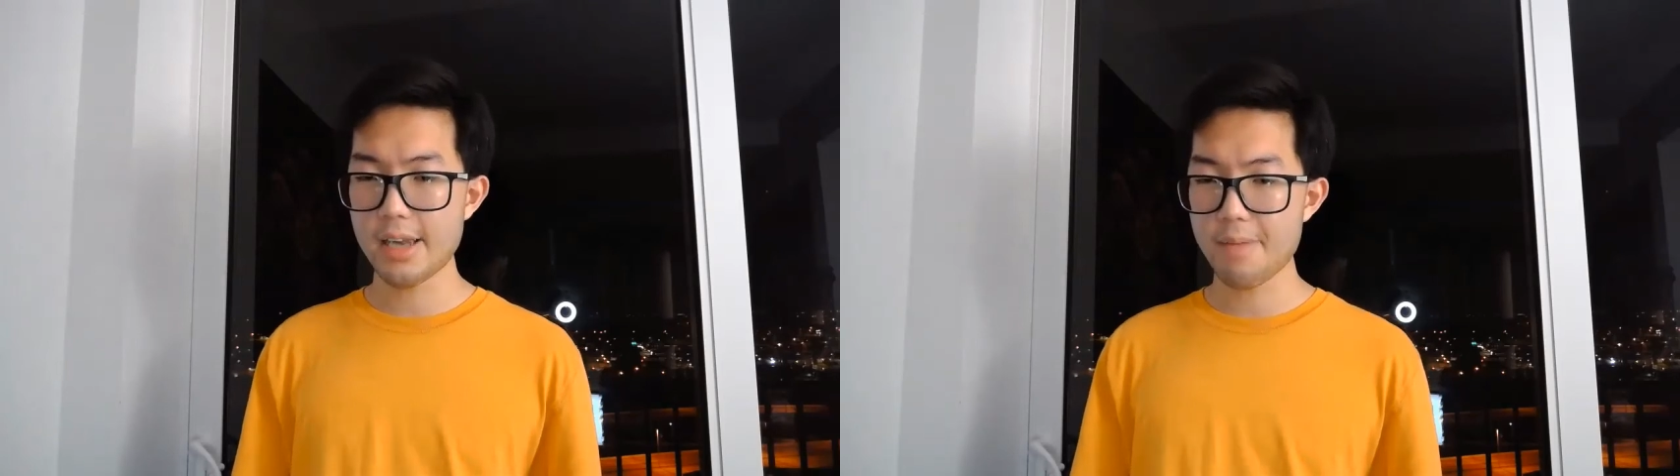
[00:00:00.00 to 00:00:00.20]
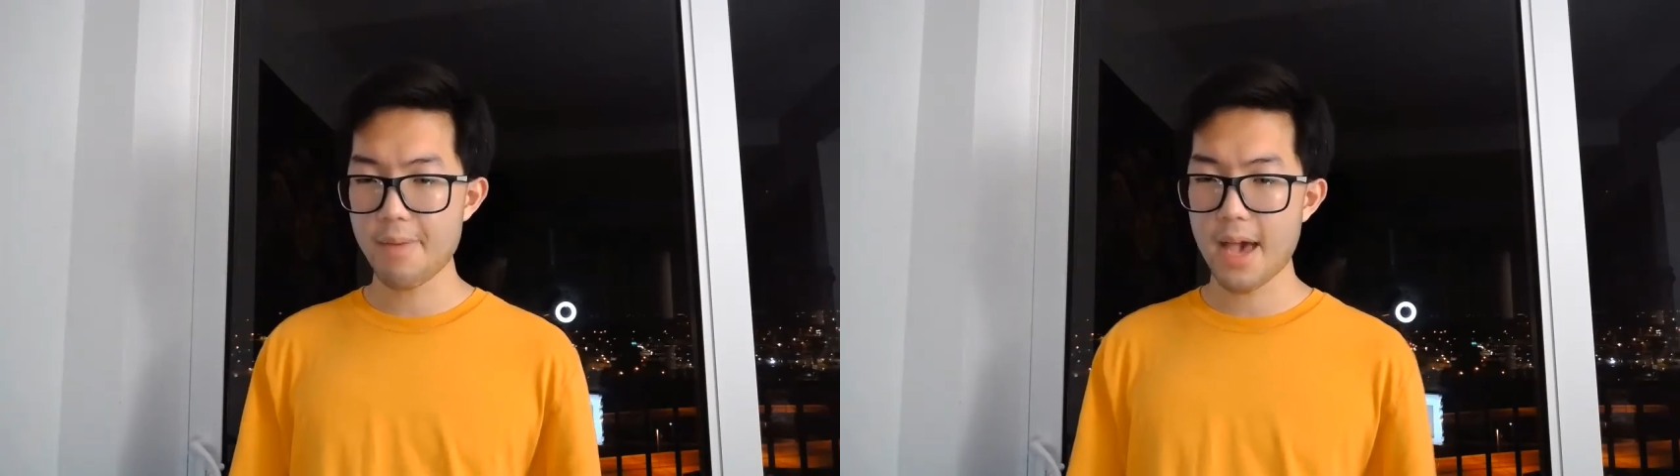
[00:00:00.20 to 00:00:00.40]

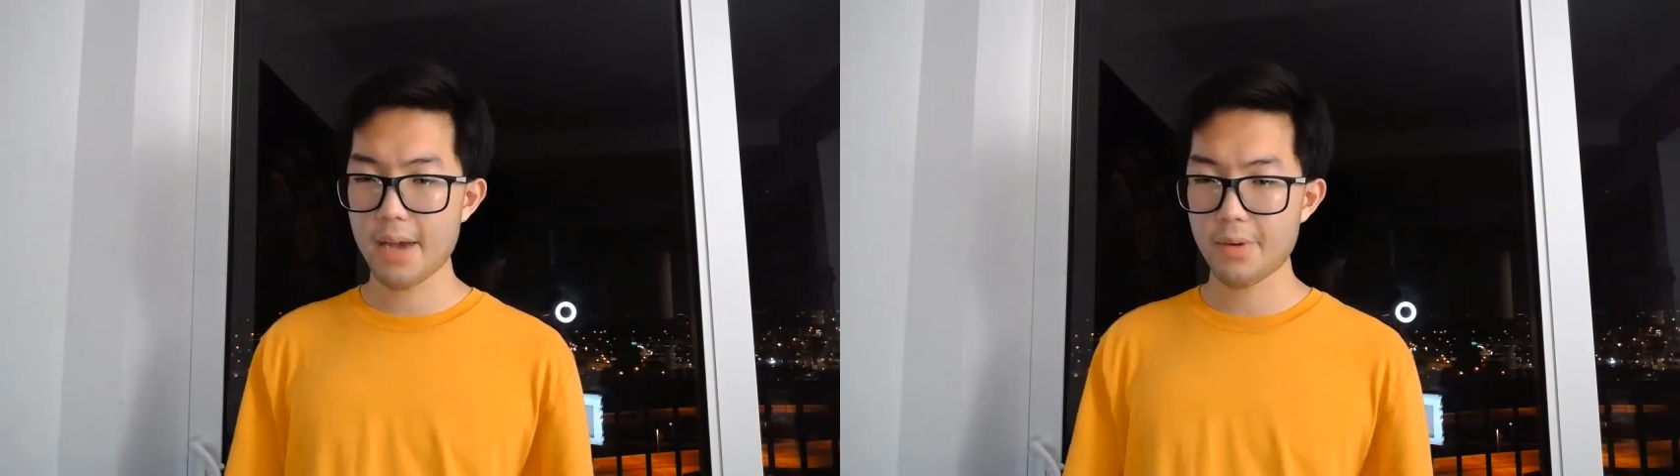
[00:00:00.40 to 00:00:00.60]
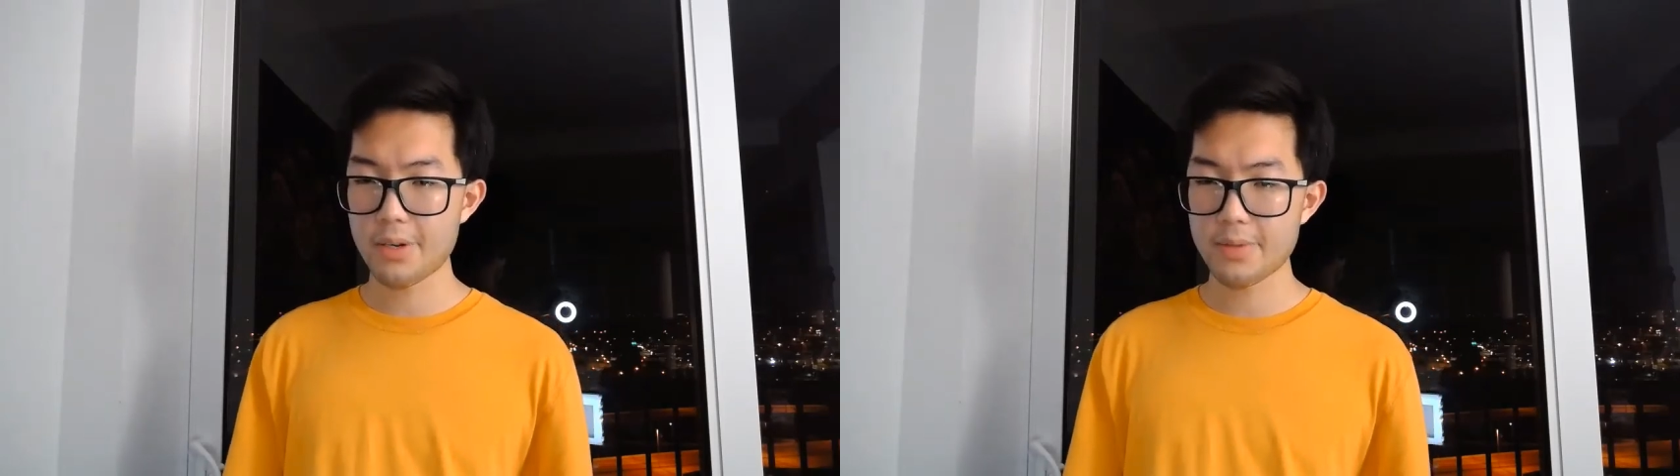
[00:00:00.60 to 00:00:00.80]

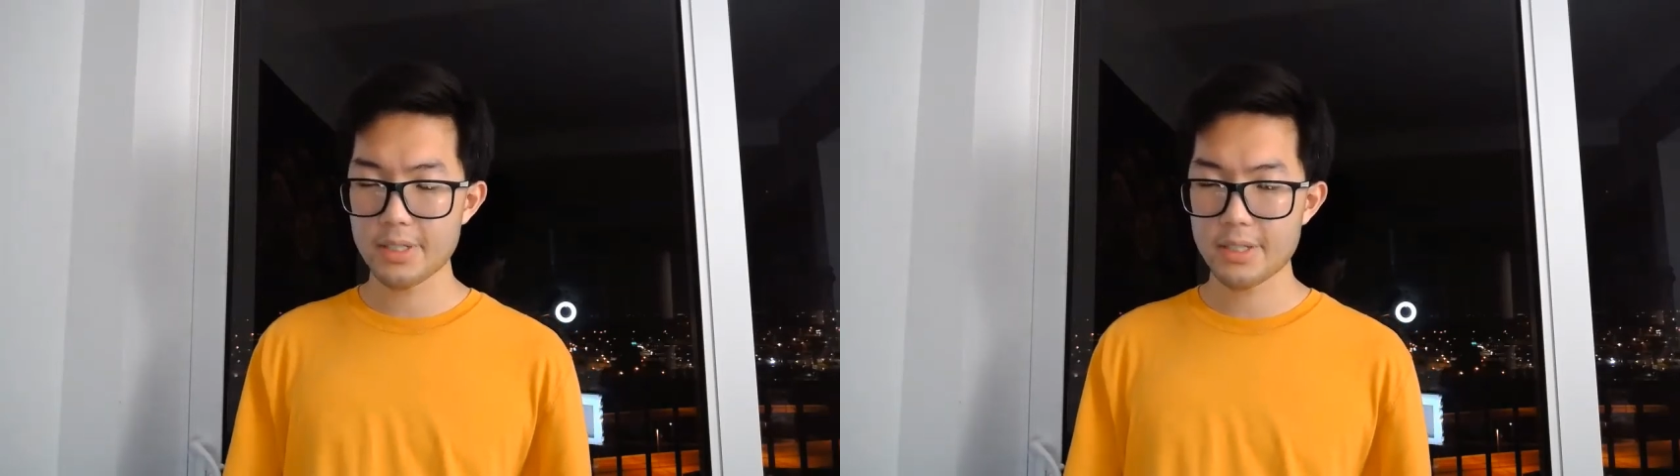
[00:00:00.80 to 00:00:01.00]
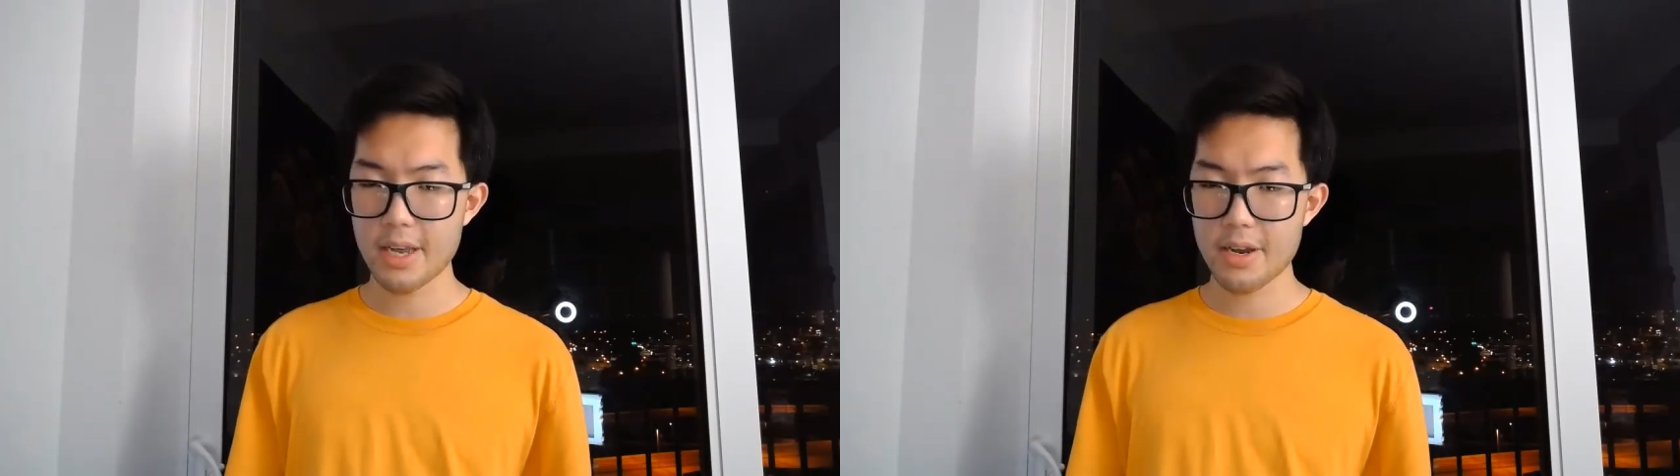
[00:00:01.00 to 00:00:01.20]
AIPAC when he was a
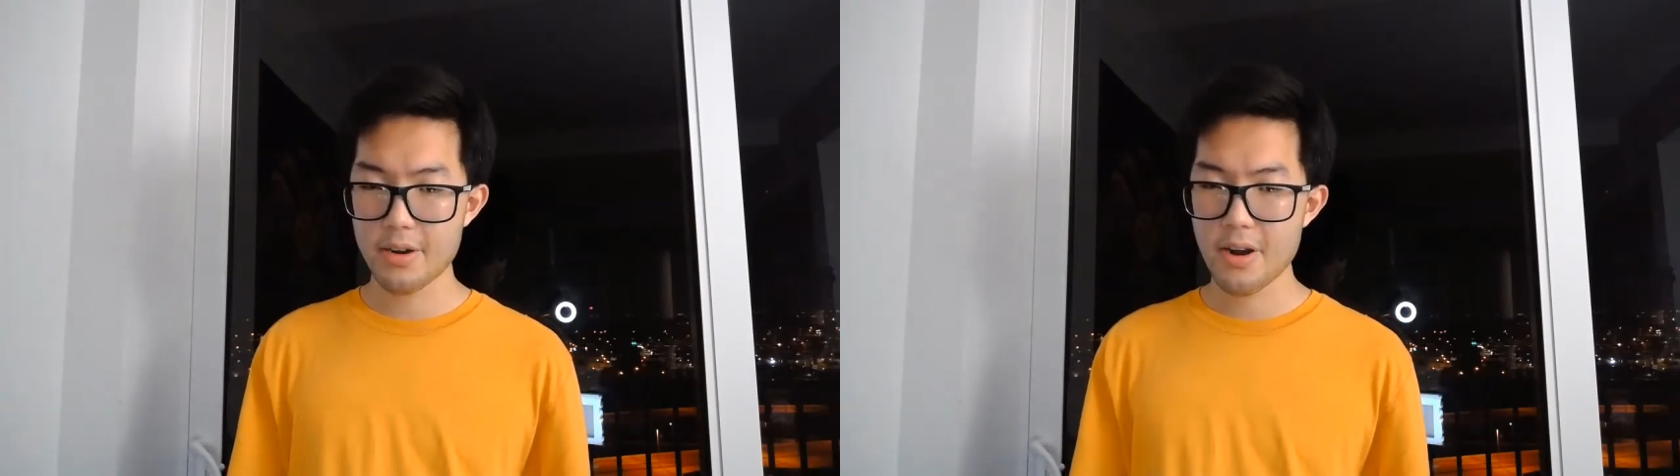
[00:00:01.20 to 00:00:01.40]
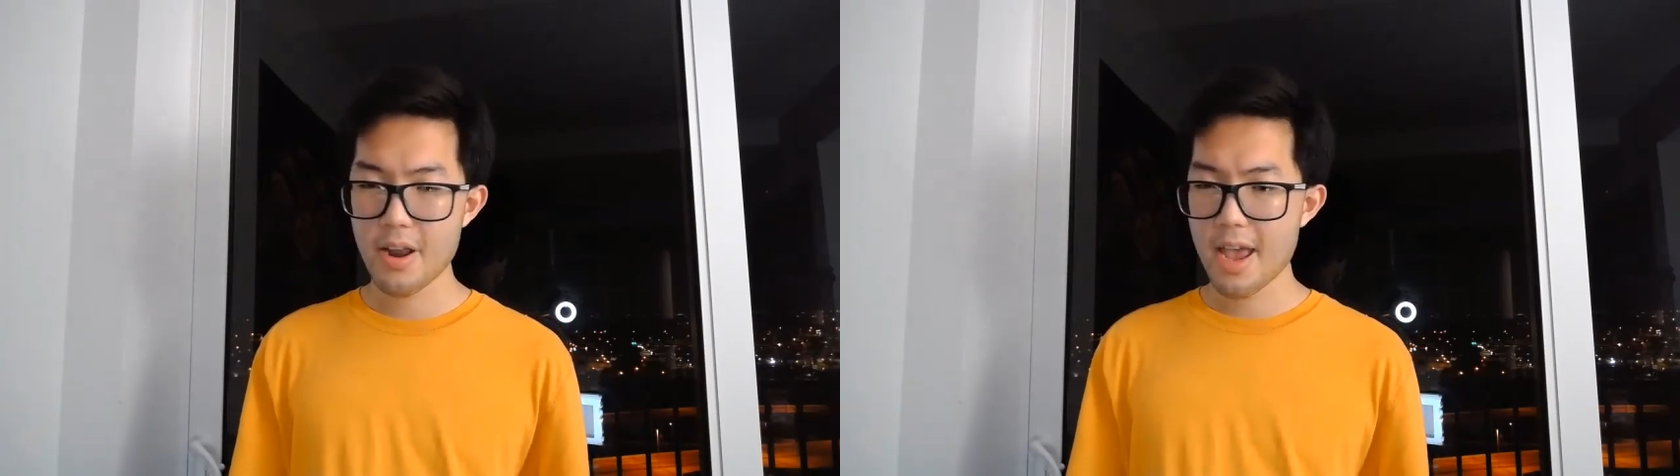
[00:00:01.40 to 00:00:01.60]

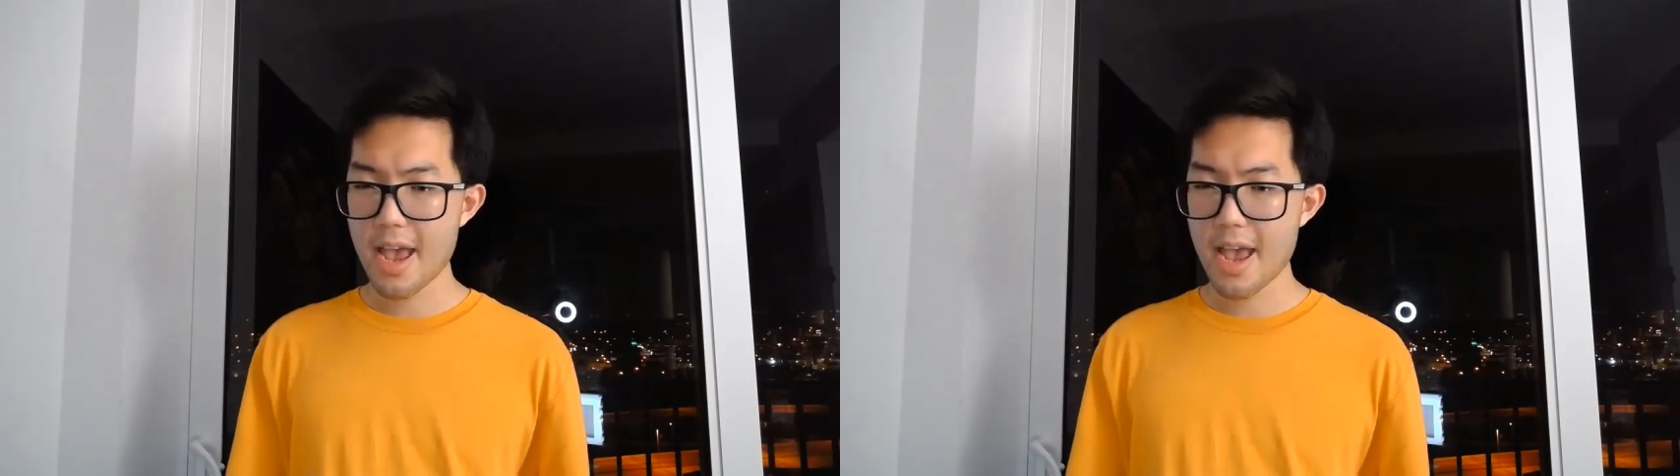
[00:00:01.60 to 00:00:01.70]
senator.